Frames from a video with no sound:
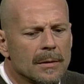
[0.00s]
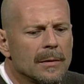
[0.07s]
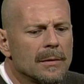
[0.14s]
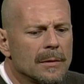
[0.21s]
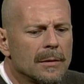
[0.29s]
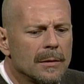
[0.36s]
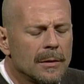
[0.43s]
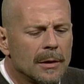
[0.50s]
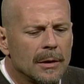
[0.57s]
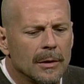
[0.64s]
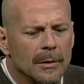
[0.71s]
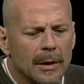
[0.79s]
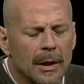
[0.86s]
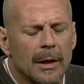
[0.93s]
yeah. you
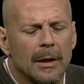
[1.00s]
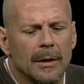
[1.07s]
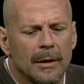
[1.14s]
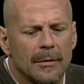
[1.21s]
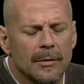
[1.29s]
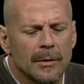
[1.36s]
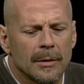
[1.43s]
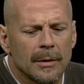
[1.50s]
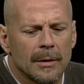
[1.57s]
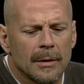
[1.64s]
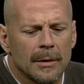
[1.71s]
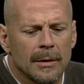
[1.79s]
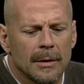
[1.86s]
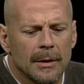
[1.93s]
know, nine eleven,
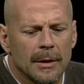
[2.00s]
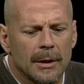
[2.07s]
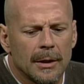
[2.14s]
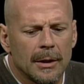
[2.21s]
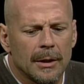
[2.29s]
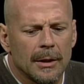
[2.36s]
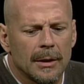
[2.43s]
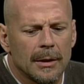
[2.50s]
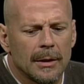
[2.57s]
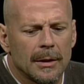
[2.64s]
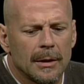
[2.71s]
uh,